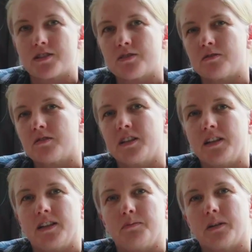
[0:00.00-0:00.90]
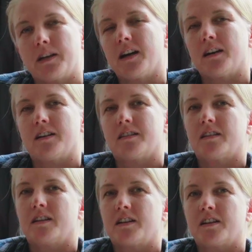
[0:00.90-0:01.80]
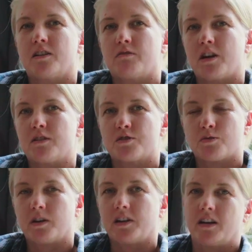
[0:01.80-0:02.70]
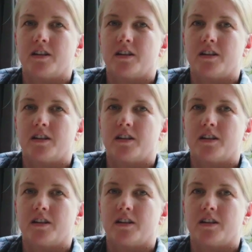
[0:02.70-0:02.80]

story began, I think, around 28